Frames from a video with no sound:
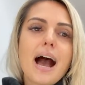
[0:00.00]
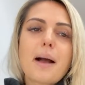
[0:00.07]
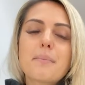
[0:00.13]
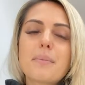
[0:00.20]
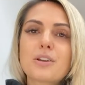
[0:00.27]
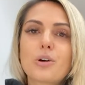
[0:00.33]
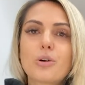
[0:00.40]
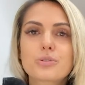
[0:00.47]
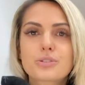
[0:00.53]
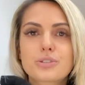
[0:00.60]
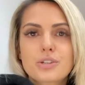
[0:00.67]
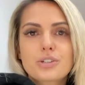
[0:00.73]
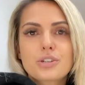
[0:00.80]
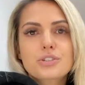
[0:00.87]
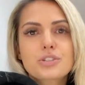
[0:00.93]
and
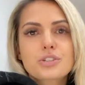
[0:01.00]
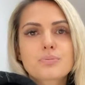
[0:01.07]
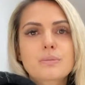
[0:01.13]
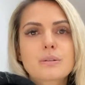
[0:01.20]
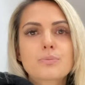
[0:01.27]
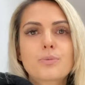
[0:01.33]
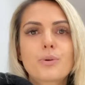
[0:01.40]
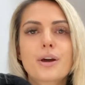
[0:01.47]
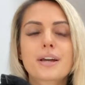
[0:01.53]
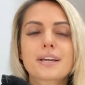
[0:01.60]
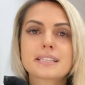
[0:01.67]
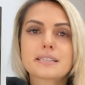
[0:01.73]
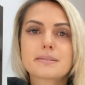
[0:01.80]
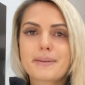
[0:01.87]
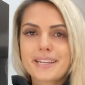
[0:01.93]
also, you know, just with
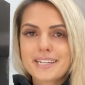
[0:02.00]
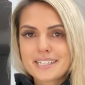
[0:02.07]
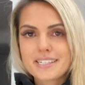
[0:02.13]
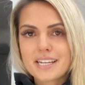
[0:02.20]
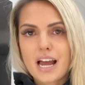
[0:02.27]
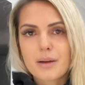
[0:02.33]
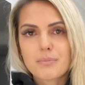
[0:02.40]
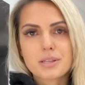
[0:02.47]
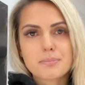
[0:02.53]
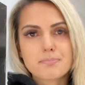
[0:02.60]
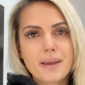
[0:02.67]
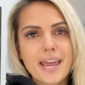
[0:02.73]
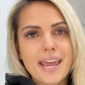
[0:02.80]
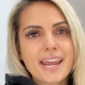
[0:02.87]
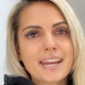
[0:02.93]
work and spending time with
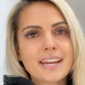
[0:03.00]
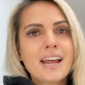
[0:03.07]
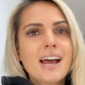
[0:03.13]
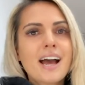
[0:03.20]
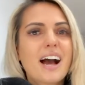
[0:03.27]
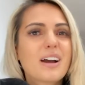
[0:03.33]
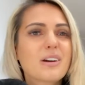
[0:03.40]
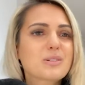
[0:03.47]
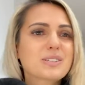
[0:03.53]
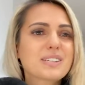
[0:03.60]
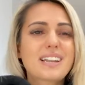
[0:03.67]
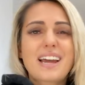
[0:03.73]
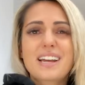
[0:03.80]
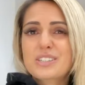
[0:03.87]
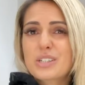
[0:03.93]
Pete. I
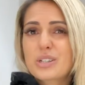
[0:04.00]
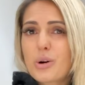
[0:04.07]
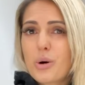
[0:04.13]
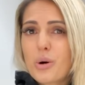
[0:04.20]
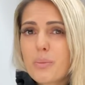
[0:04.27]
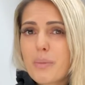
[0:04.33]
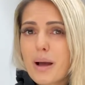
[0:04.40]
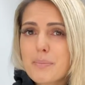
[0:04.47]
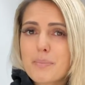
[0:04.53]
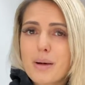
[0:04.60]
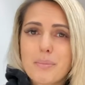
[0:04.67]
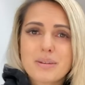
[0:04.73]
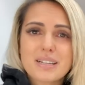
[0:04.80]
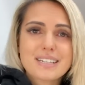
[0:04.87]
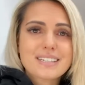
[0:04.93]
also like to call my
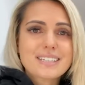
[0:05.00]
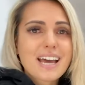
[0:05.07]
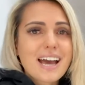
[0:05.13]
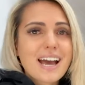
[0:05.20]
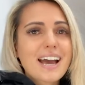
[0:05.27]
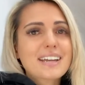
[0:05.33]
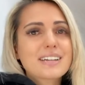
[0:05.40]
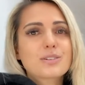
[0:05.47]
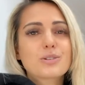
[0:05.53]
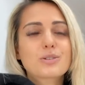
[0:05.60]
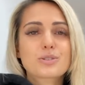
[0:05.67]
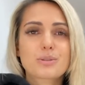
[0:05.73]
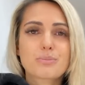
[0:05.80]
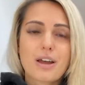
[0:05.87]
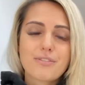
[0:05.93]
mum and dad and
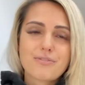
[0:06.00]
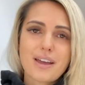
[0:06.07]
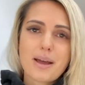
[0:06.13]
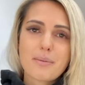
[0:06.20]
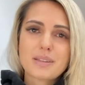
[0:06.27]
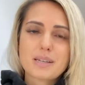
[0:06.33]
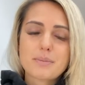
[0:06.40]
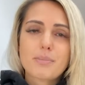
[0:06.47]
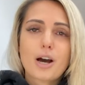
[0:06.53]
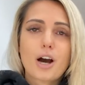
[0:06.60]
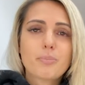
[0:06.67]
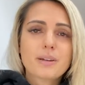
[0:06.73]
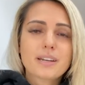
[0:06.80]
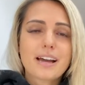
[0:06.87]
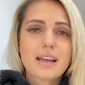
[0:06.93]
also my family in
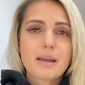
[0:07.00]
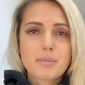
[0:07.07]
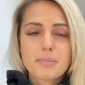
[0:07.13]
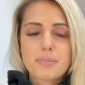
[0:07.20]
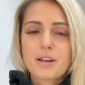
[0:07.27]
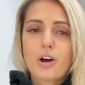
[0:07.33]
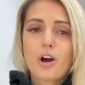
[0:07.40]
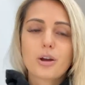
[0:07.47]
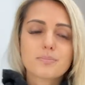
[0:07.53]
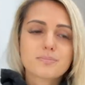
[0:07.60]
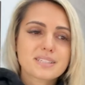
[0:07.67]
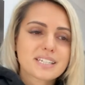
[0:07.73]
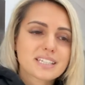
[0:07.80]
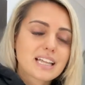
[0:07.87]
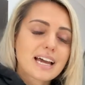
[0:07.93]
Melbourne. I am a bit
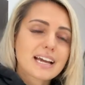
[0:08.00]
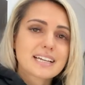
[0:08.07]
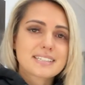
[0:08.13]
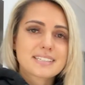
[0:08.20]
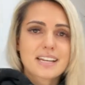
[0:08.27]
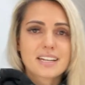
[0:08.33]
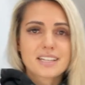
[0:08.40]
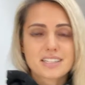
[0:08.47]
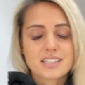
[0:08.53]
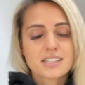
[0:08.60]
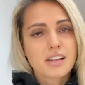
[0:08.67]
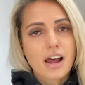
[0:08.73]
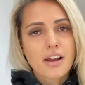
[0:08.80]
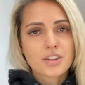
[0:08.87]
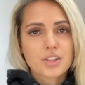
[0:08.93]
homesick, like I said at the
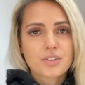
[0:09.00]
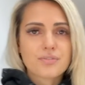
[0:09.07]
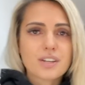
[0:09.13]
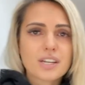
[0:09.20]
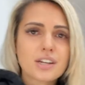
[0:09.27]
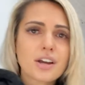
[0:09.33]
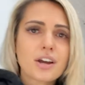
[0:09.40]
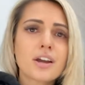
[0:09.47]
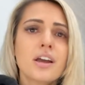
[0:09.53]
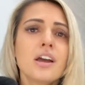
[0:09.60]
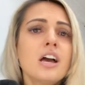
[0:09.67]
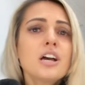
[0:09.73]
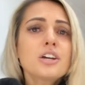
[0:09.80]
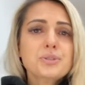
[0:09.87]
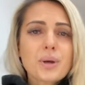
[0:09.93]
start of the video.
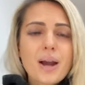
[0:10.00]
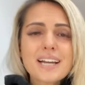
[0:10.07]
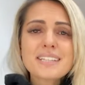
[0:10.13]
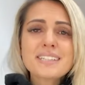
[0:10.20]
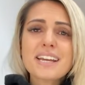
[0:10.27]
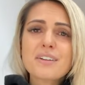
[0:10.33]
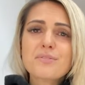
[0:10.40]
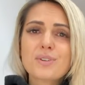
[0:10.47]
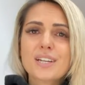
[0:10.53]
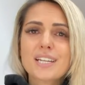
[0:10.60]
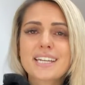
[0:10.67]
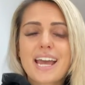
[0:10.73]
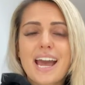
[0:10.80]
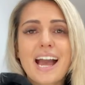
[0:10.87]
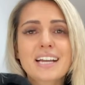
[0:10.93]
Try and stay
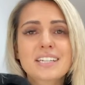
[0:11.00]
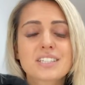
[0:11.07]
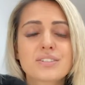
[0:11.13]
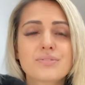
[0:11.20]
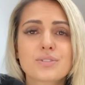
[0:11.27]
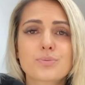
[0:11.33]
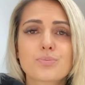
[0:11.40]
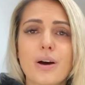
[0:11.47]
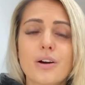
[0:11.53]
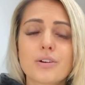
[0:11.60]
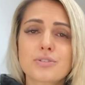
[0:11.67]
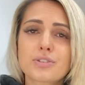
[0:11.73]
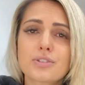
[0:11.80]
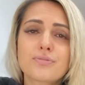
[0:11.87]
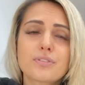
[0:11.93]
really active as
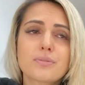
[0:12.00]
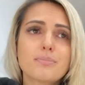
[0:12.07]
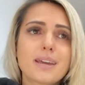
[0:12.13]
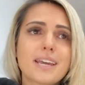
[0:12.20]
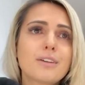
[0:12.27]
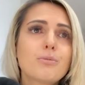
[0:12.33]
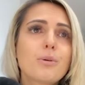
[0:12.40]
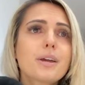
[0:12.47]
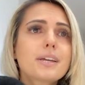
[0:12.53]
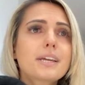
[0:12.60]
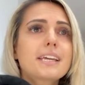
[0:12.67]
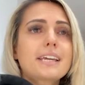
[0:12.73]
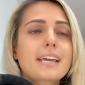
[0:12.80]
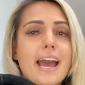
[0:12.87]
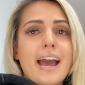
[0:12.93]
well. So for me,
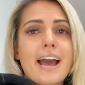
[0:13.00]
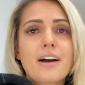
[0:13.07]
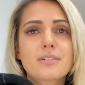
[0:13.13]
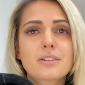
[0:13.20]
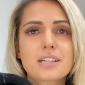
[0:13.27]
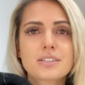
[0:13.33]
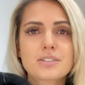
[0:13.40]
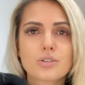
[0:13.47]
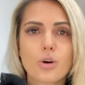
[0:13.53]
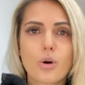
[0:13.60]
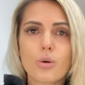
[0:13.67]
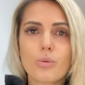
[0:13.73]
working out isn't